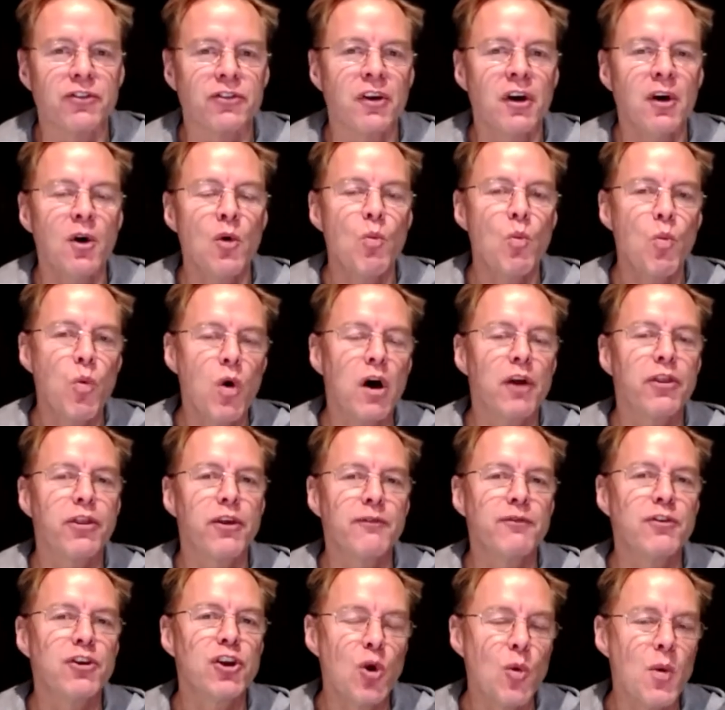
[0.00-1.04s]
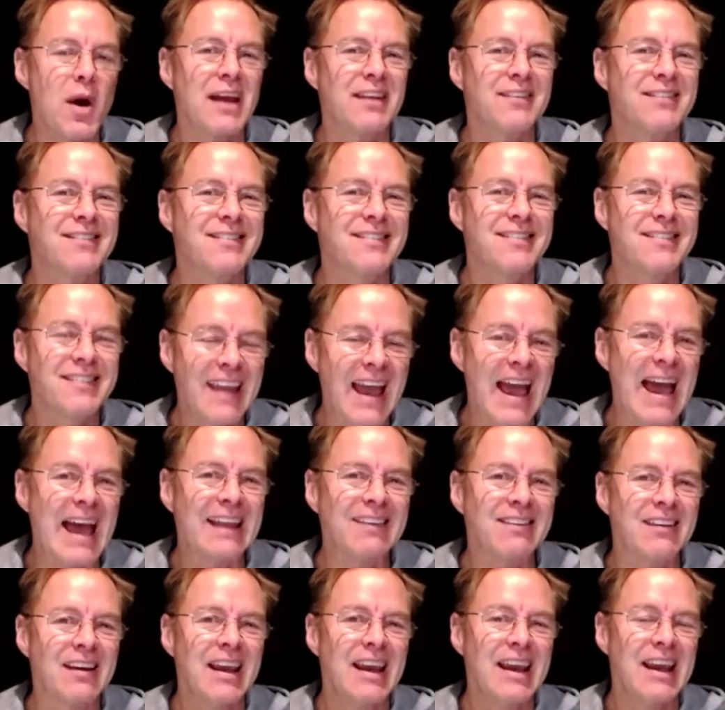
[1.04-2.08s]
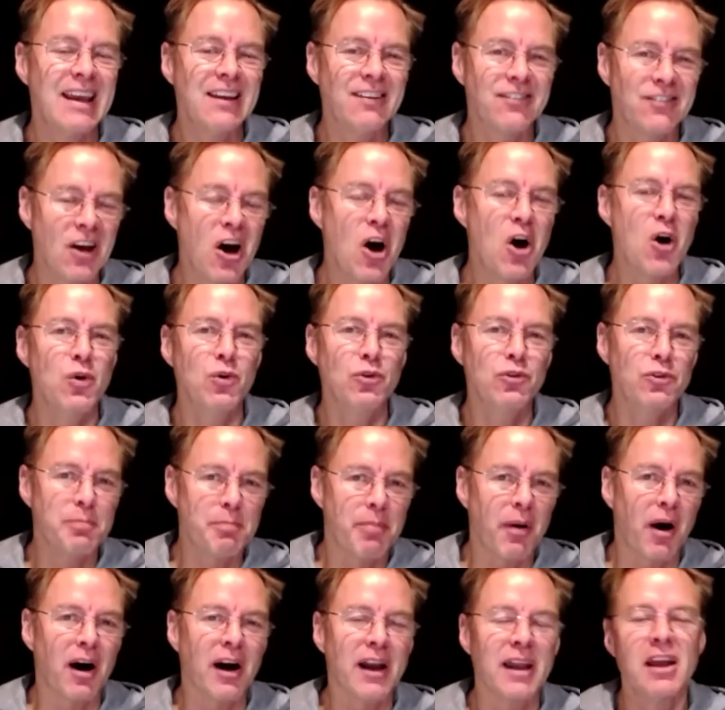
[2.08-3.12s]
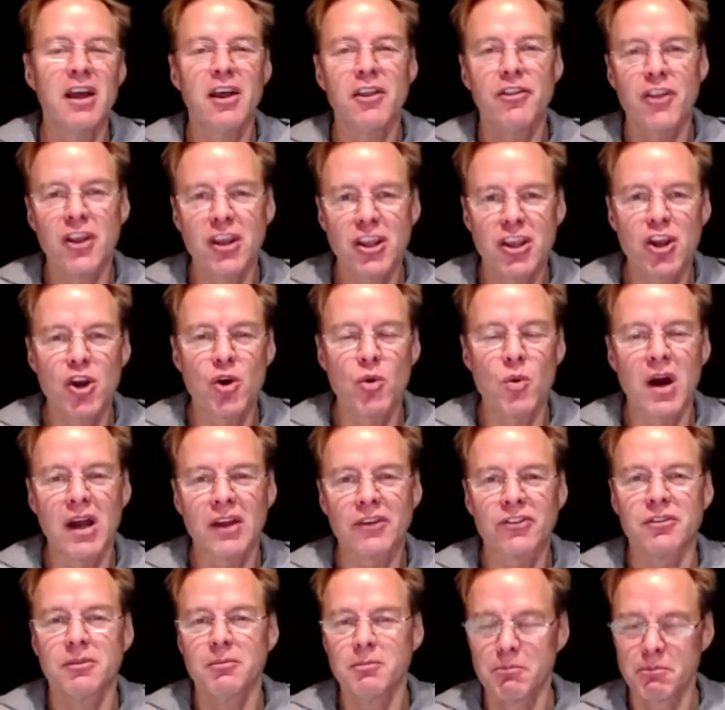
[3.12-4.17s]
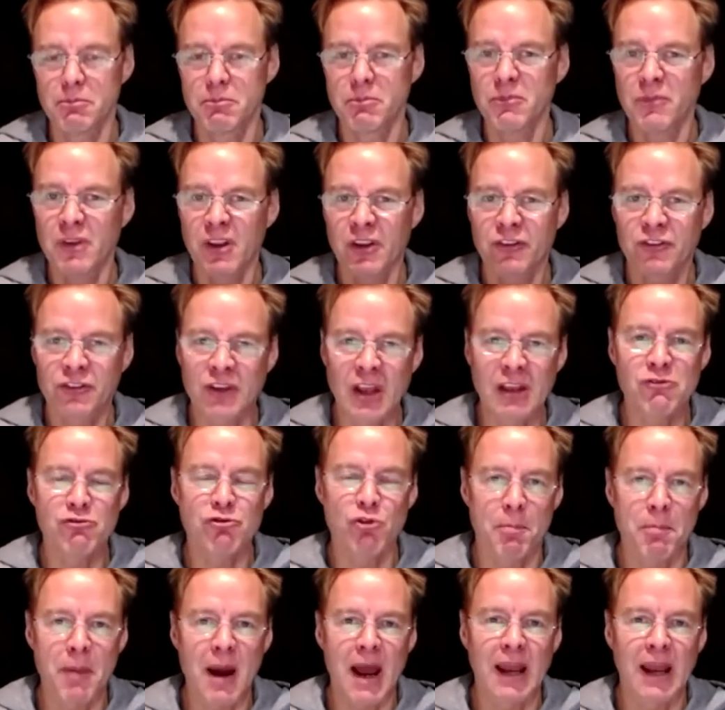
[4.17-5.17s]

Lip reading: worth of US debt is owned by the US central bank.